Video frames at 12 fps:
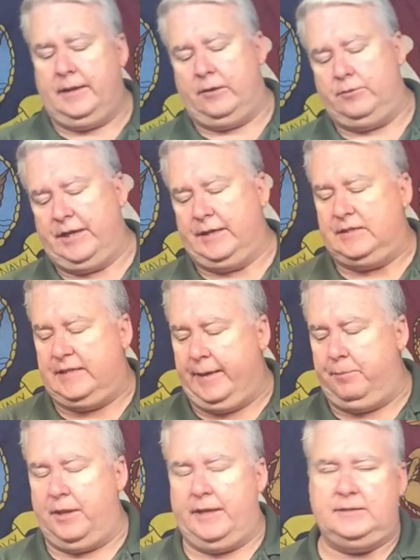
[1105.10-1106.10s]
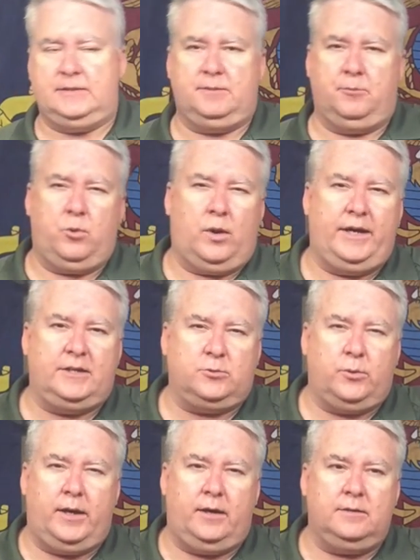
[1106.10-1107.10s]
don't think it stabilizes them quite
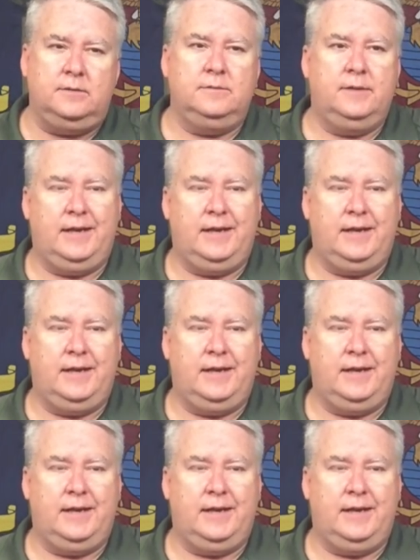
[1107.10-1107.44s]
as well.